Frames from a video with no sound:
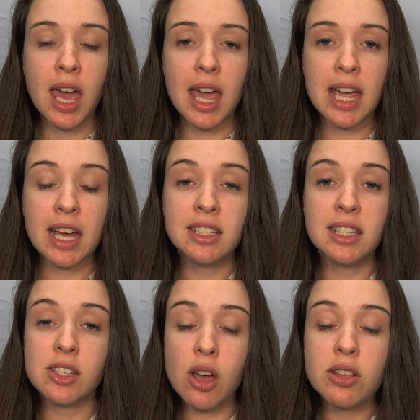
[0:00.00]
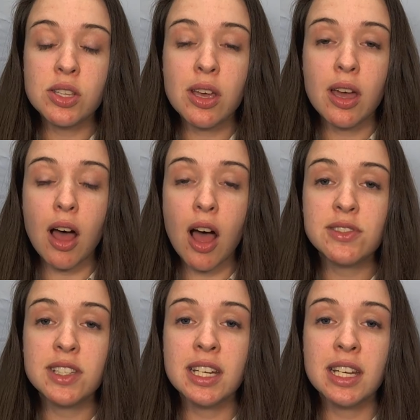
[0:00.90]
And this also
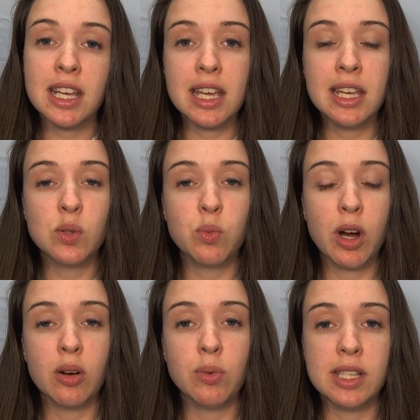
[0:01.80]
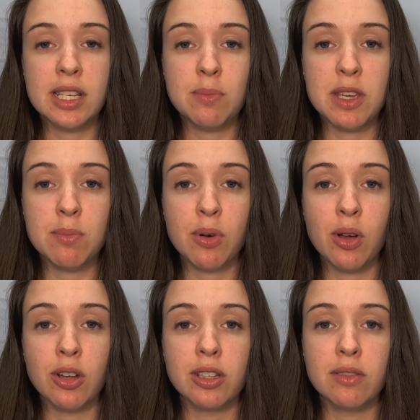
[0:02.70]
often is where we see
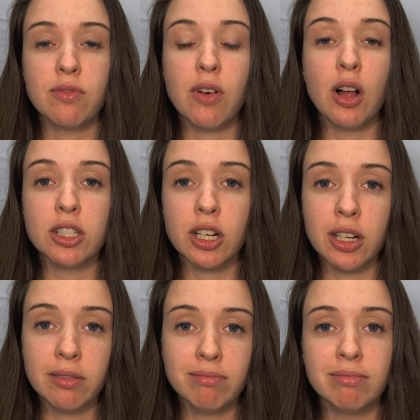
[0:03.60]
people falter,